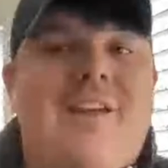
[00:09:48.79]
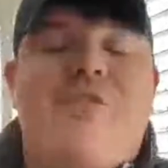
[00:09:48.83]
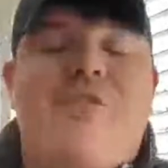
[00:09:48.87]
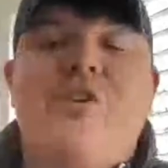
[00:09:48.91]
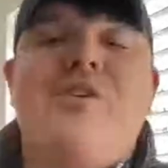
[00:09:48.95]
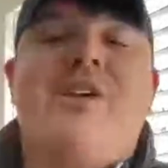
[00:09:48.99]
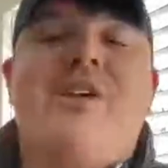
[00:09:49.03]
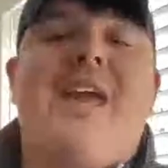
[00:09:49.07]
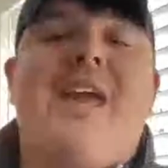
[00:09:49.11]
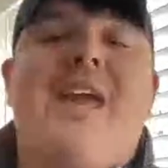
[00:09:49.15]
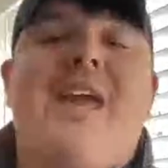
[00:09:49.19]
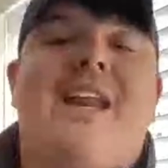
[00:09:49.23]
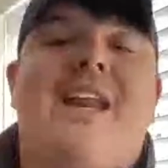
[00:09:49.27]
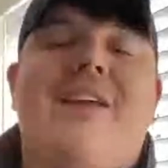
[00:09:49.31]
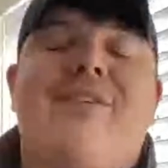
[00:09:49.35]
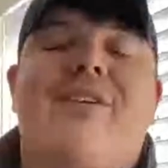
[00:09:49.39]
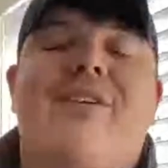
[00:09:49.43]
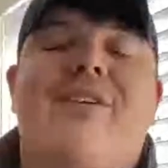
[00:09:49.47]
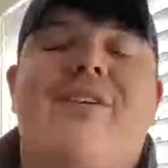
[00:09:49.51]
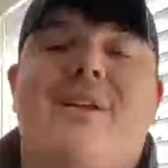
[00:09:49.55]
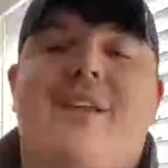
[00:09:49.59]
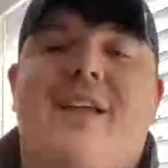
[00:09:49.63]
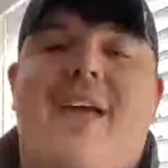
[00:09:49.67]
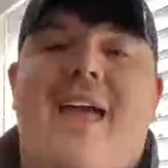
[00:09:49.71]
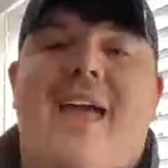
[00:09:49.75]
If you can't
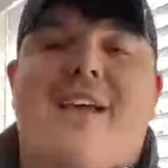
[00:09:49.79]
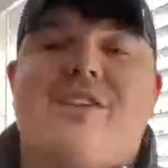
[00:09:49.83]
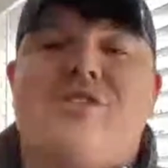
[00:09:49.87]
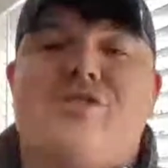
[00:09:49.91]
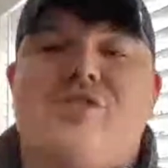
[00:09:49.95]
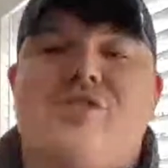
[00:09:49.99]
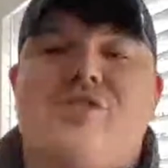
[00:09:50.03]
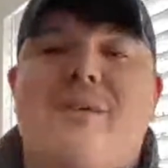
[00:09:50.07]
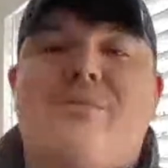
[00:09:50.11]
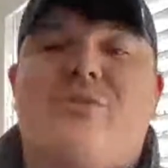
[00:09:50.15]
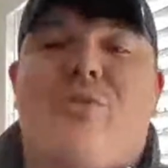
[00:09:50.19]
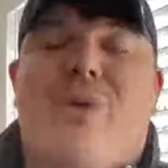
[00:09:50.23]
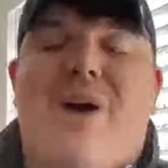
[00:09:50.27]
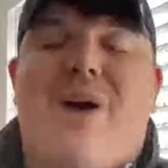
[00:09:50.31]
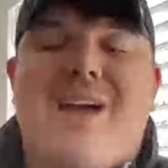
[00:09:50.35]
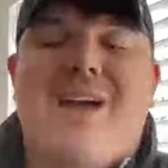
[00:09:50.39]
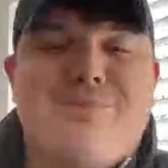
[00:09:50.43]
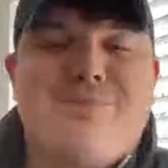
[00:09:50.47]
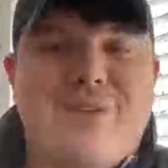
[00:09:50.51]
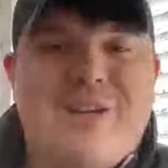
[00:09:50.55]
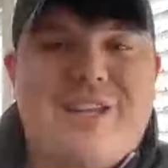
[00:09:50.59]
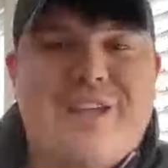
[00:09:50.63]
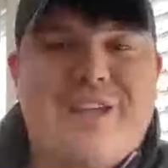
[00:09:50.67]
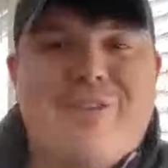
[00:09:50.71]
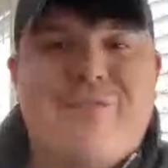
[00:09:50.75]
even ask James
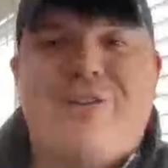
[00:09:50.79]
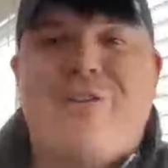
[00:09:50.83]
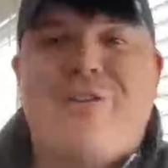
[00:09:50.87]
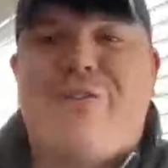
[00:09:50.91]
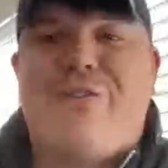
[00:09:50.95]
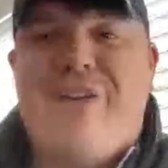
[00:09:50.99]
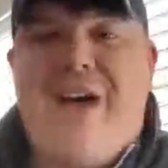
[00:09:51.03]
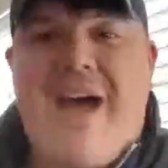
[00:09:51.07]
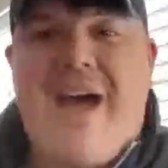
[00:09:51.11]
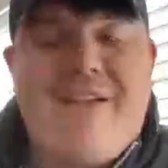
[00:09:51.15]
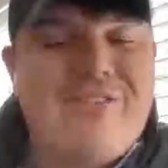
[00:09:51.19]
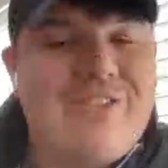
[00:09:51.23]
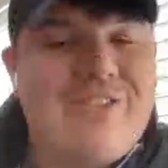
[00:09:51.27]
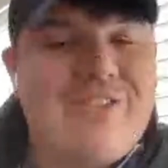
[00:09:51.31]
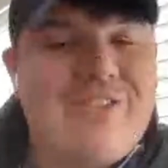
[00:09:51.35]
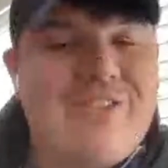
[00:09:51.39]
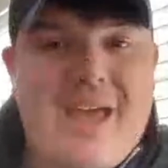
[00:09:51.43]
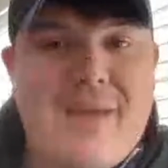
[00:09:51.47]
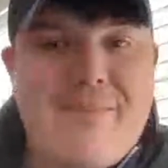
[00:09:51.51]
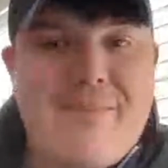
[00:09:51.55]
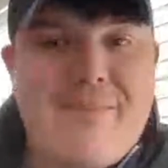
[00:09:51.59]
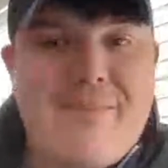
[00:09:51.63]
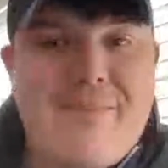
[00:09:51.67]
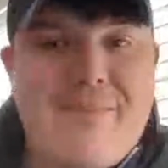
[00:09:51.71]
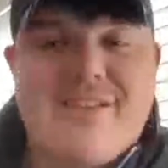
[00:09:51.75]
Wiseman to give you five to
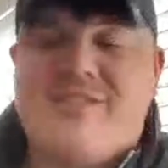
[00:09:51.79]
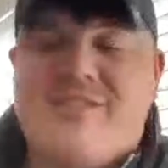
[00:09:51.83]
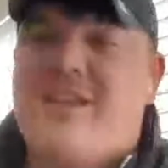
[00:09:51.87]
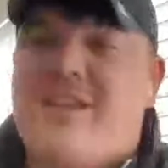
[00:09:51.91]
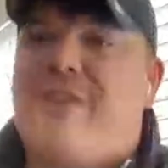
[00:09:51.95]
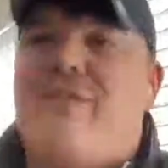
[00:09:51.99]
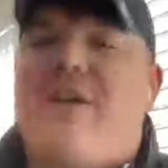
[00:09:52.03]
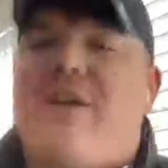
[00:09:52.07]
ten minutes,